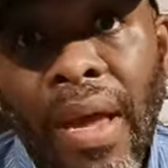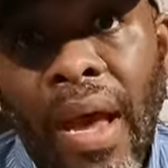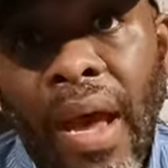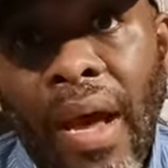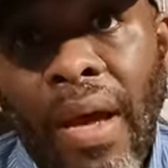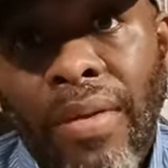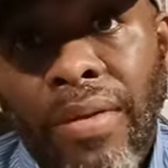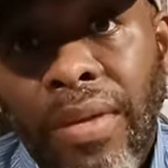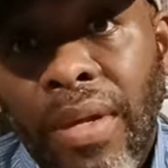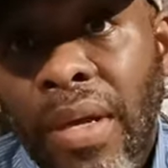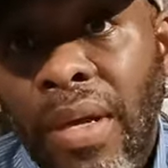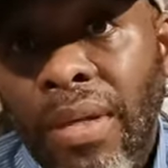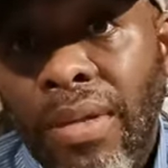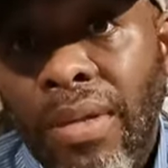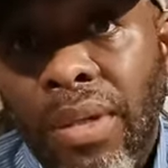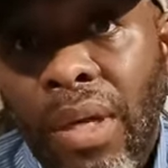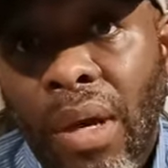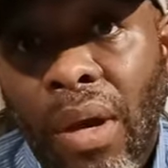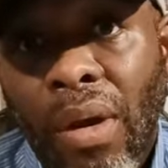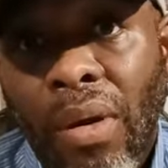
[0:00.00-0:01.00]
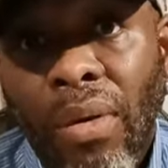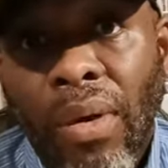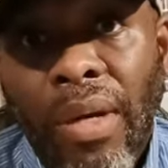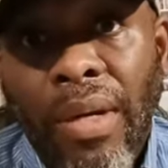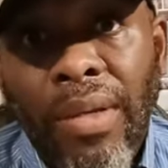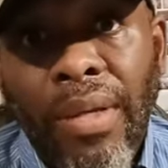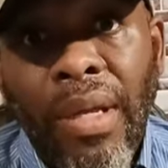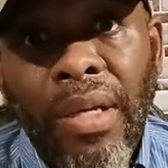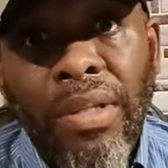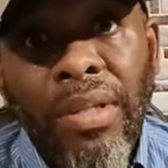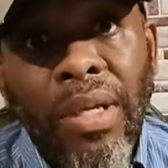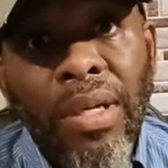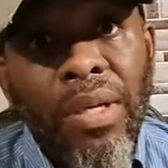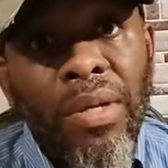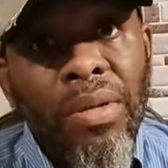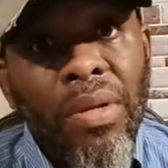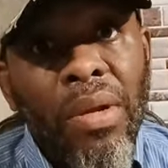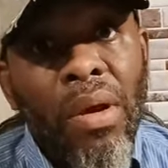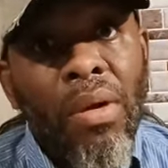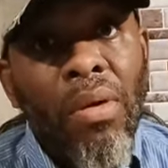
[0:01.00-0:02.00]
I did so. And next thing
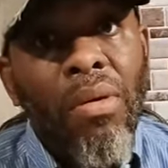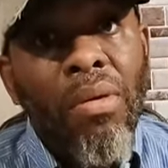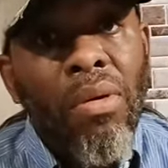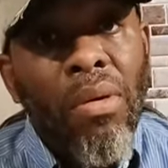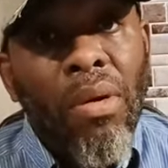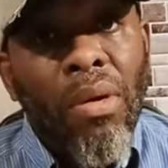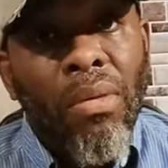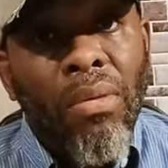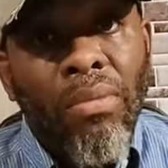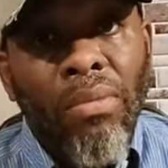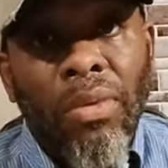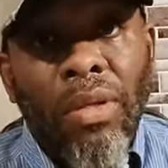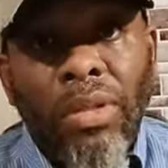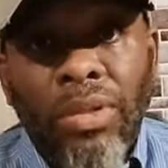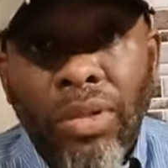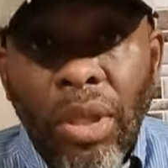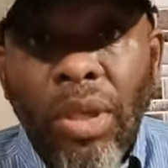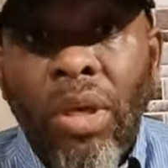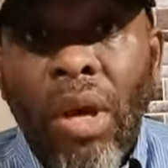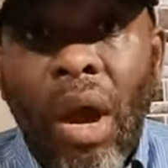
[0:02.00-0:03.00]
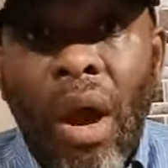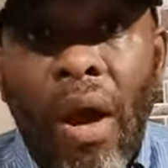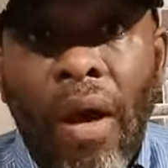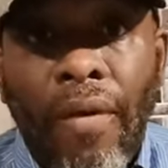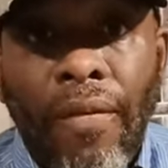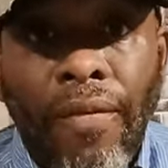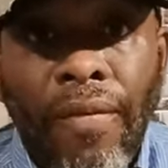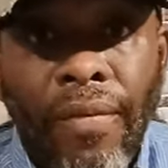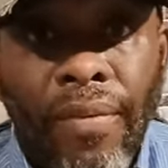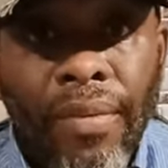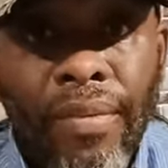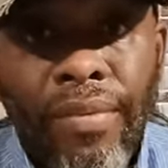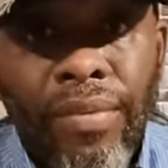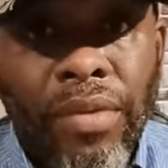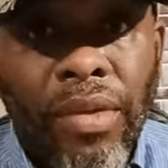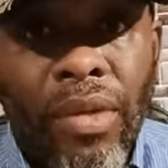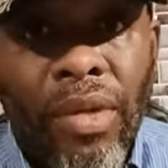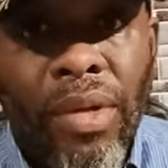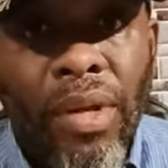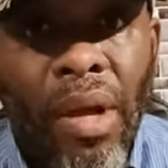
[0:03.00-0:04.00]
you know, it took off,
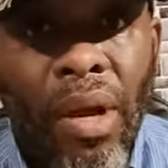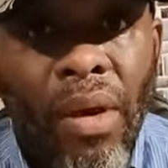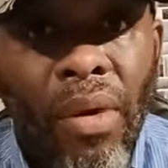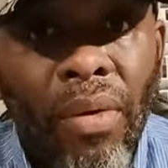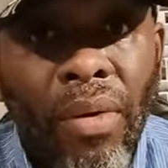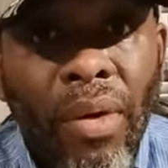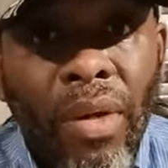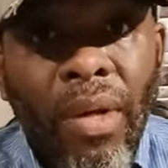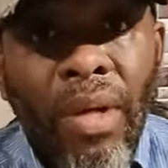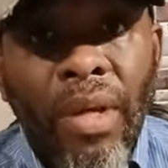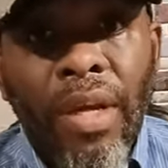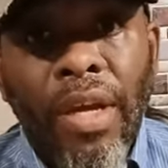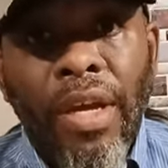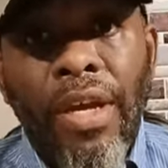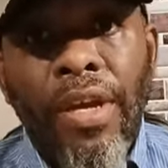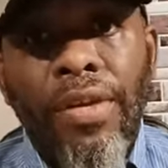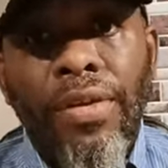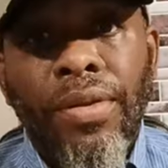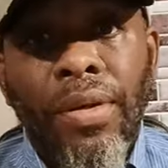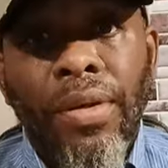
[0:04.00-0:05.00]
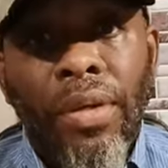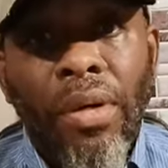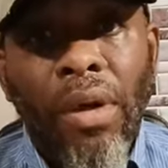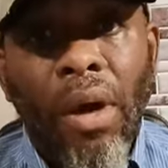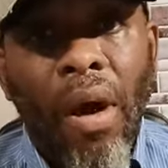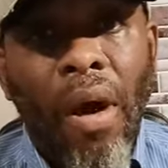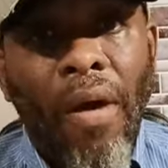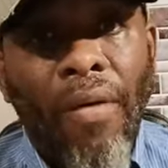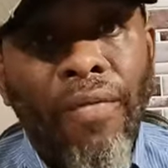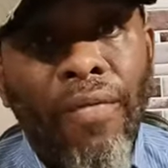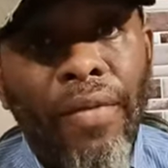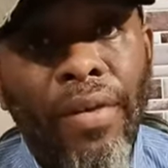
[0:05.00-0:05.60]
you know, it took off.